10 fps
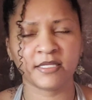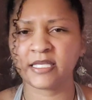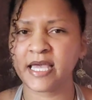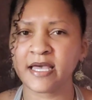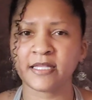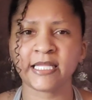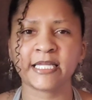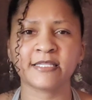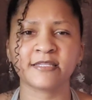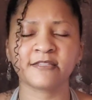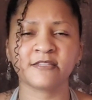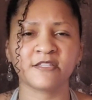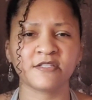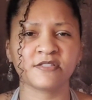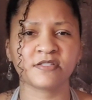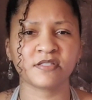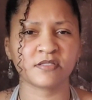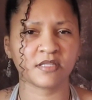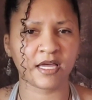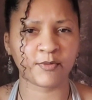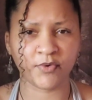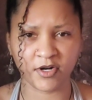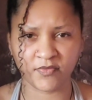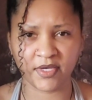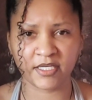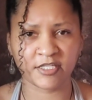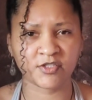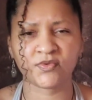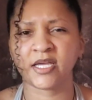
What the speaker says: yeah, like this is not a part of your history.